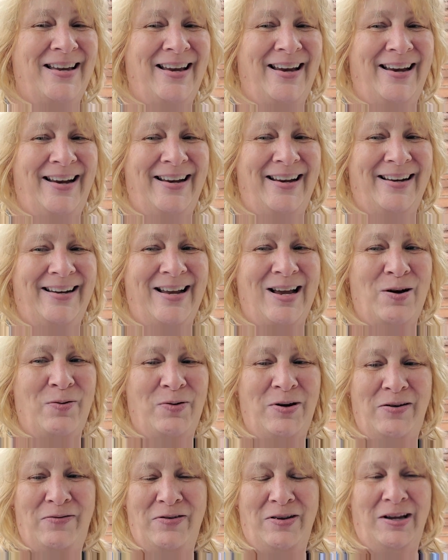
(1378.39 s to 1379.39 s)
And I'll
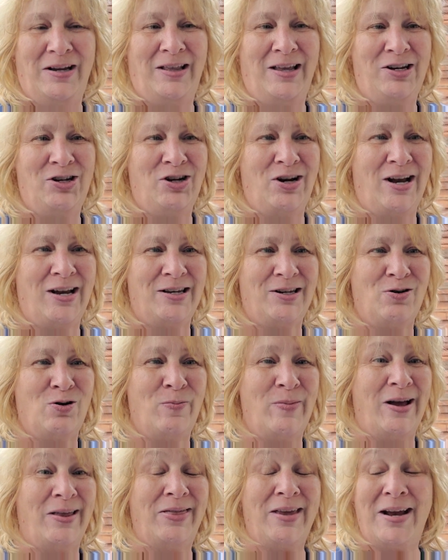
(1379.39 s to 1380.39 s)
definitely let you guys know
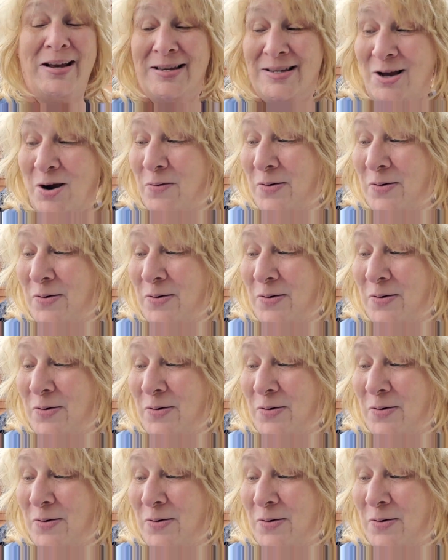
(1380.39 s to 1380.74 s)
about that. So